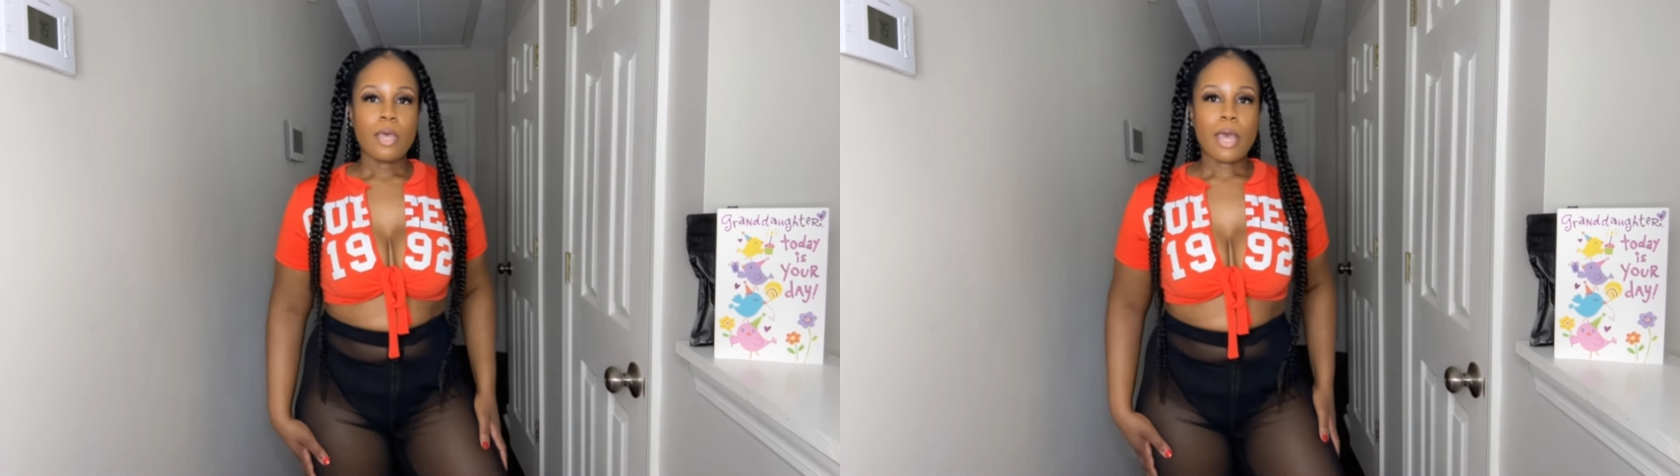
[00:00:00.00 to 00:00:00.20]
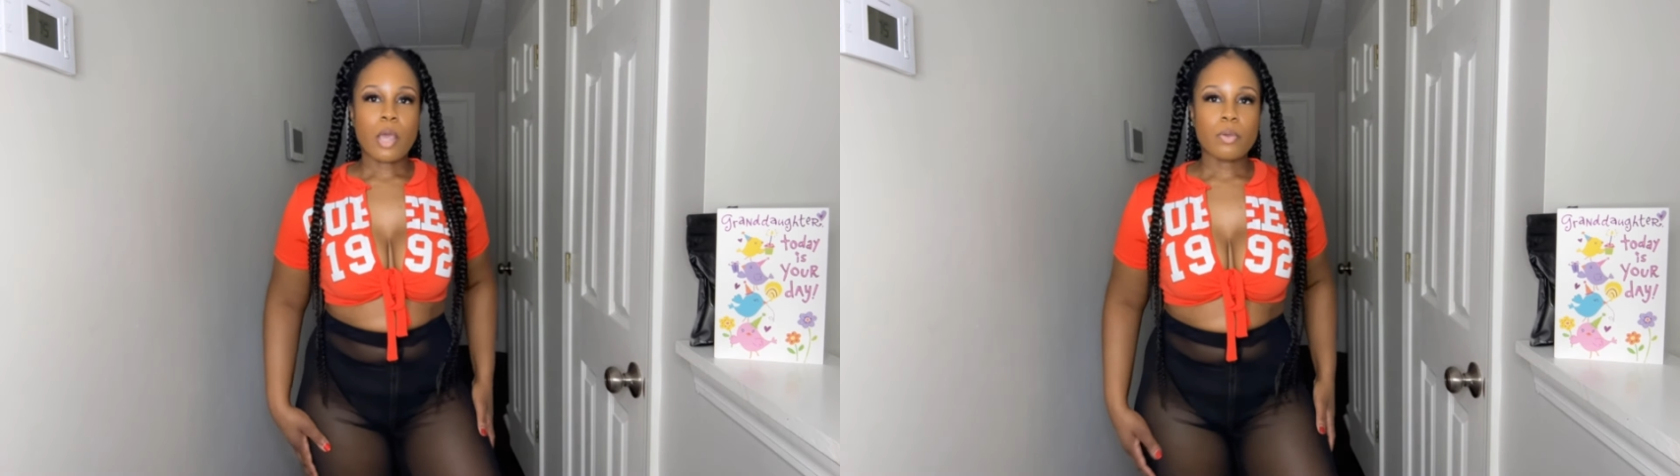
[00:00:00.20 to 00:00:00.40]

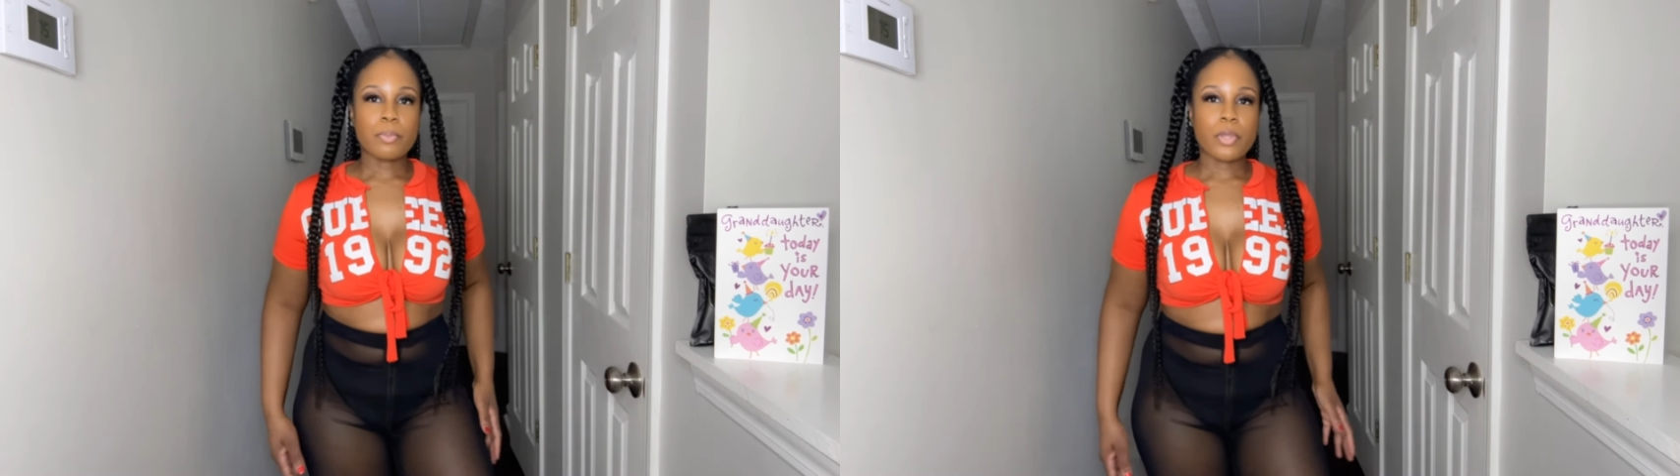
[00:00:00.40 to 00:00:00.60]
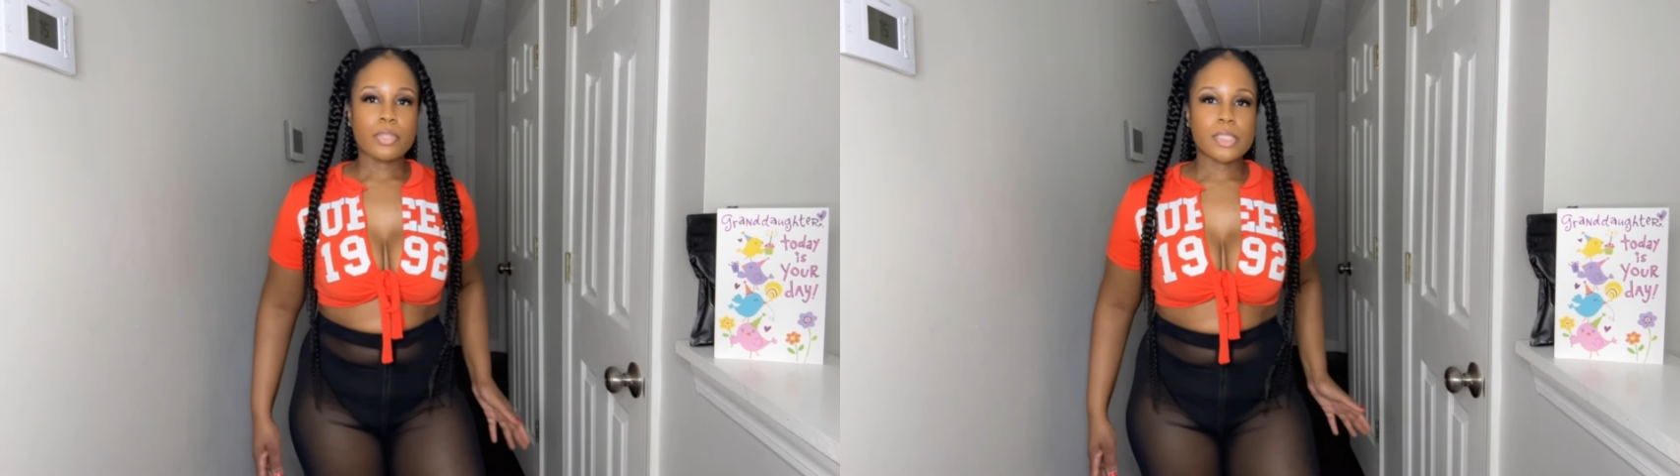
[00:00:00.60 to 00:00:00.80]
I will
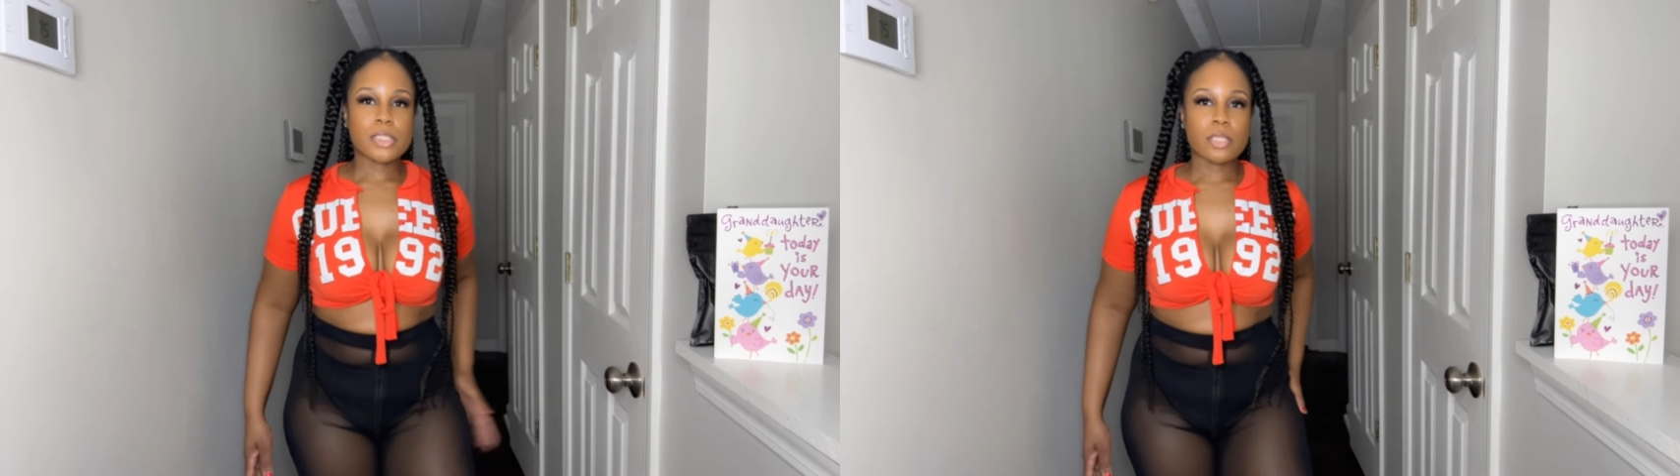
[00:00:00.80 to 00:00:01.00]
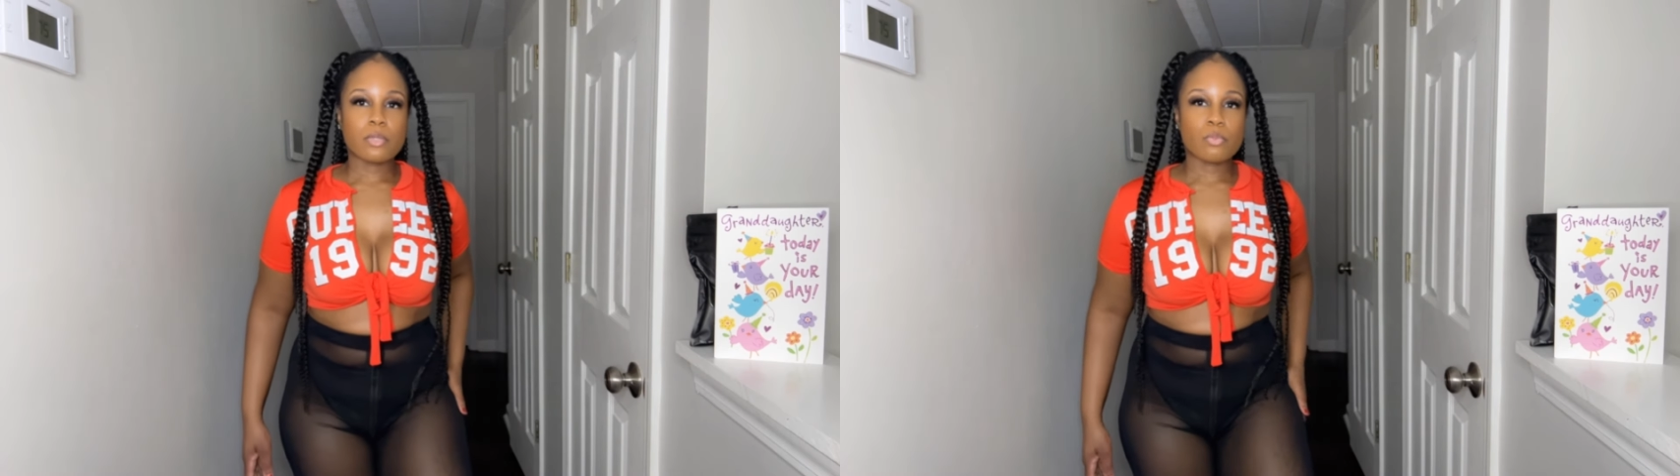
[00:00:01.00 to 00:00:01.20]
pair this
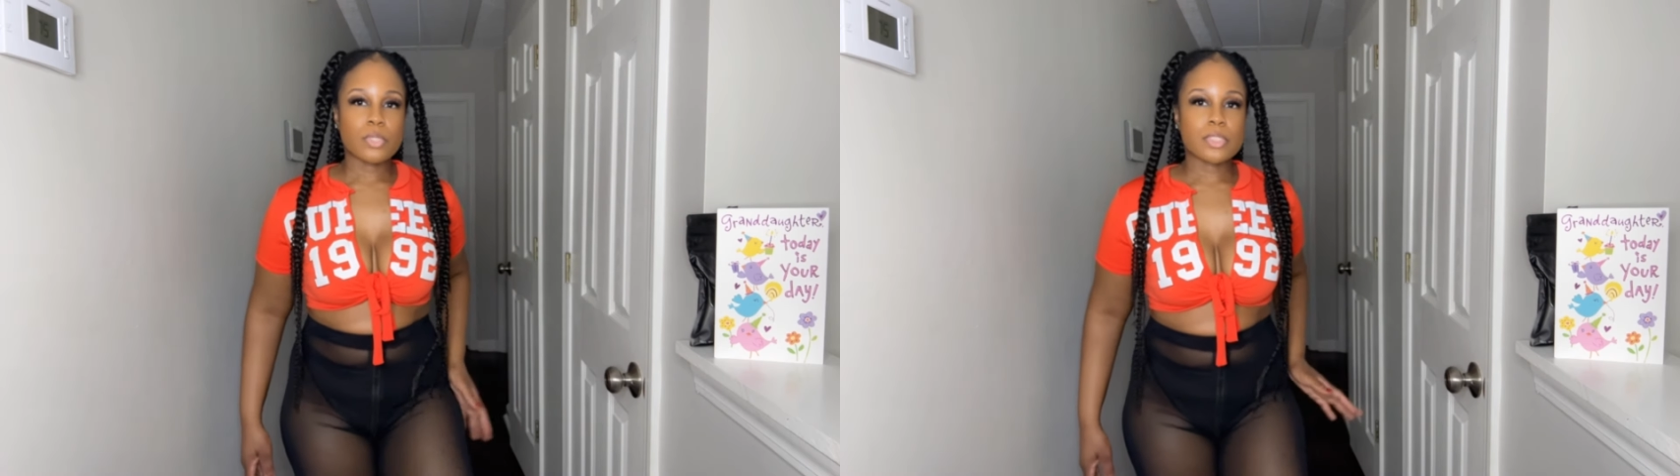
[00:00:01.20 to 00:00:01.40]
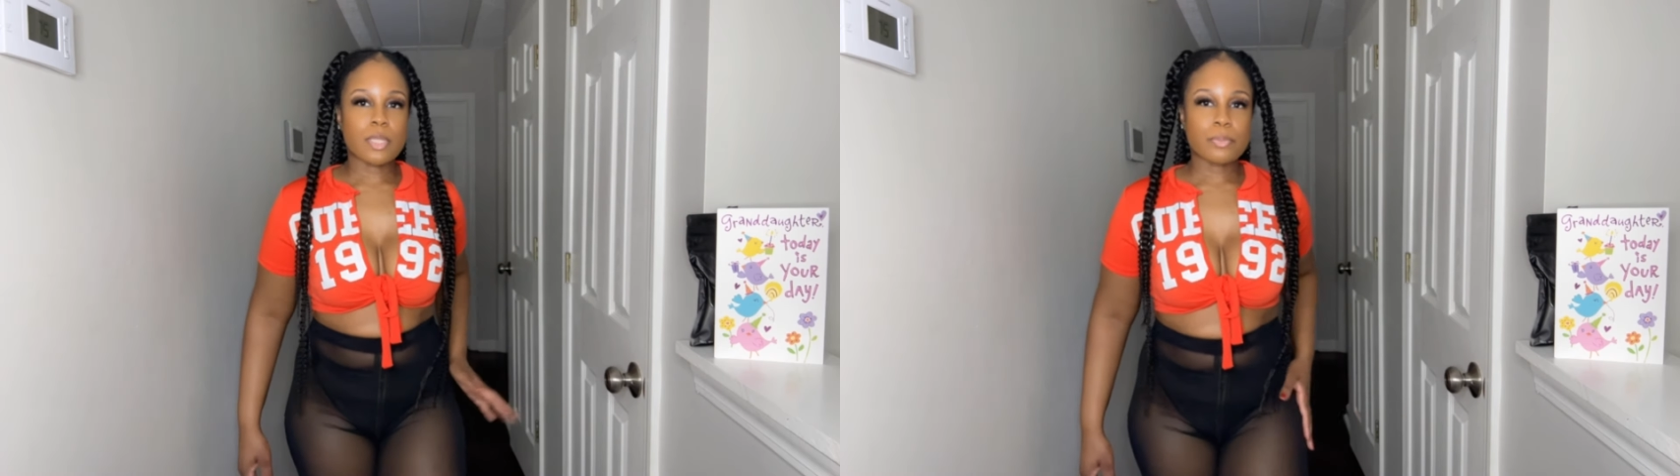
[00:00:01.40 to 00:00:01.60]
up
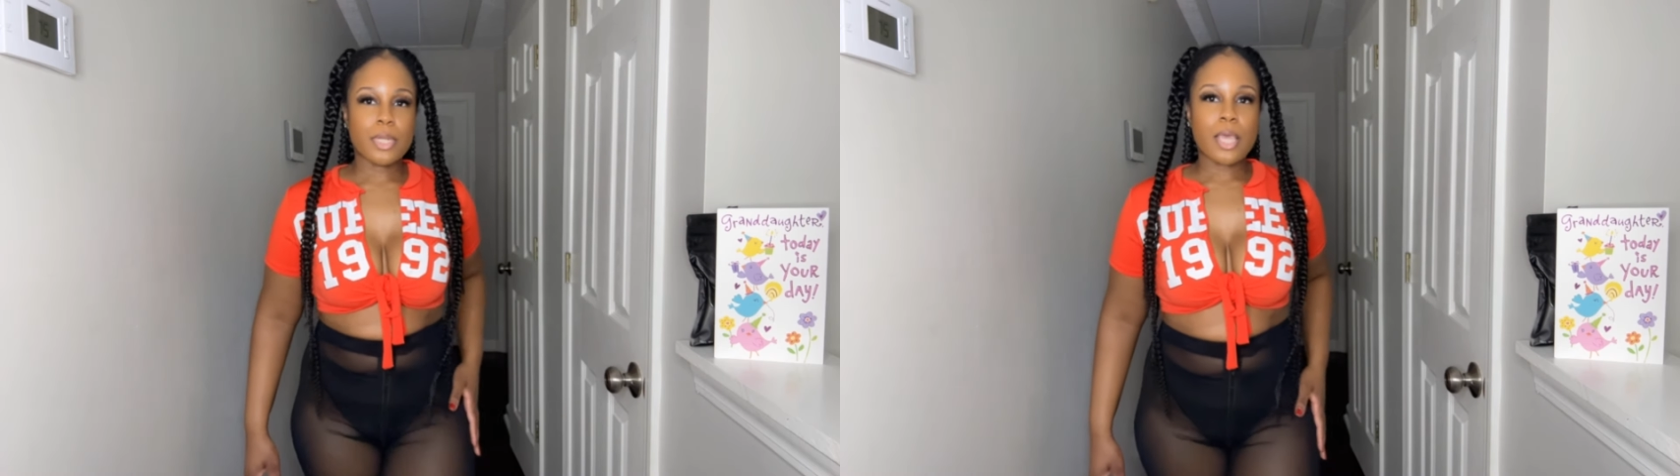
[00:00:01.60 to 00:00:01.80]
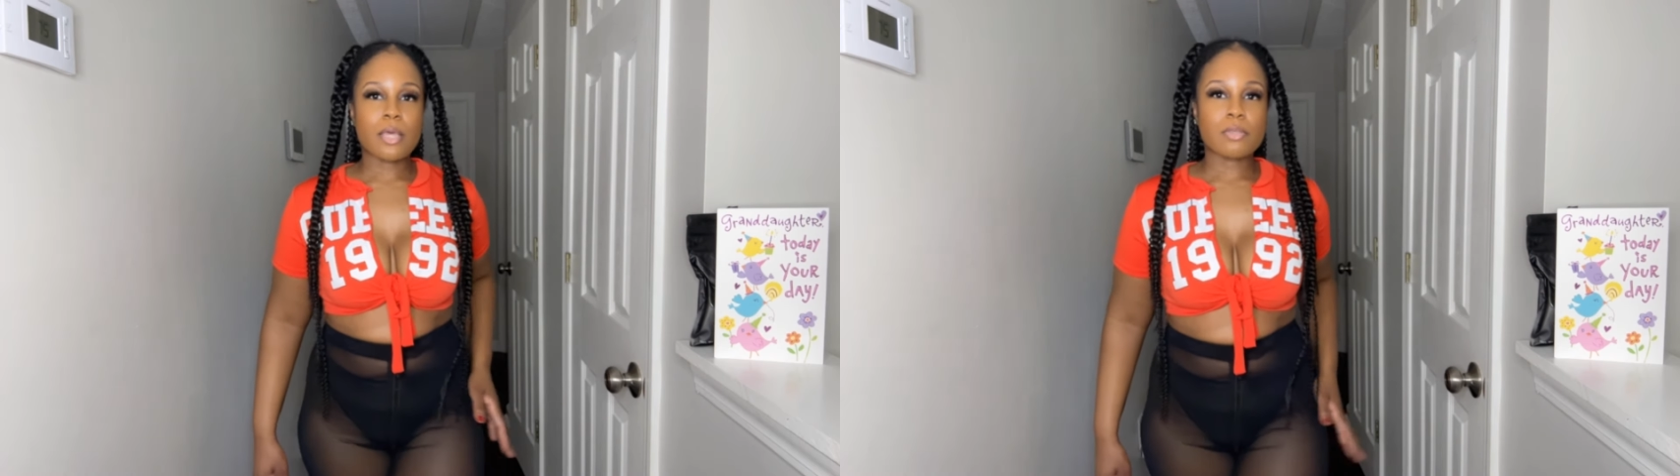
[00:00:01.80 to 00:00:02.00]
with something
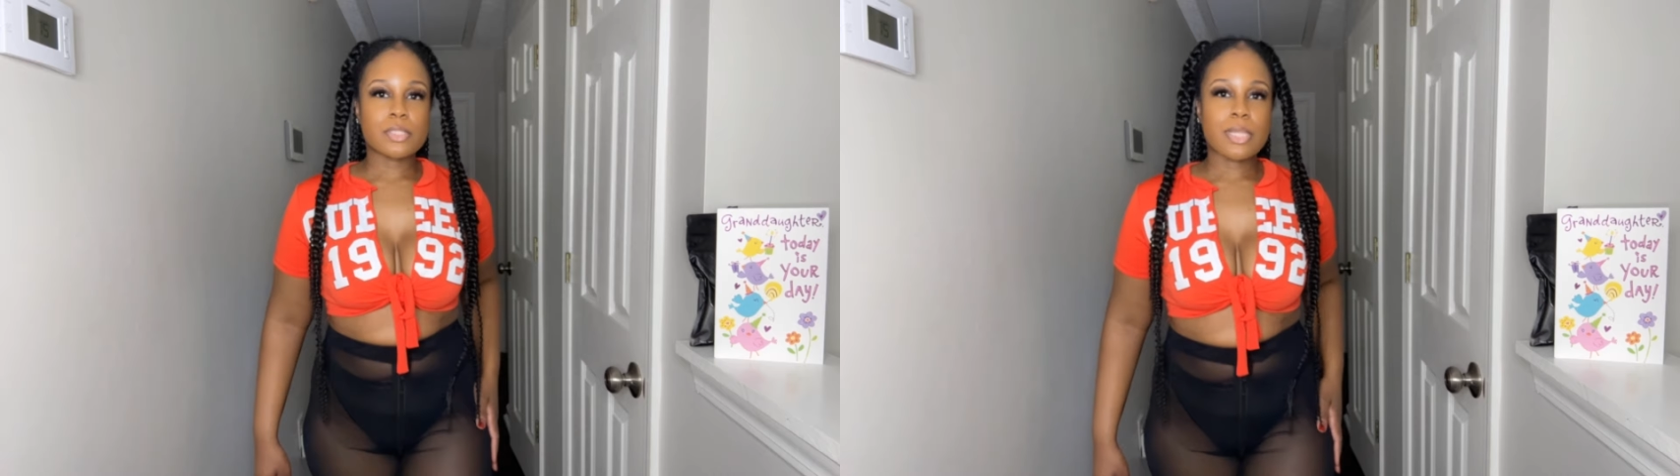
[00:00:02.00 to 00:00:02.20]
else,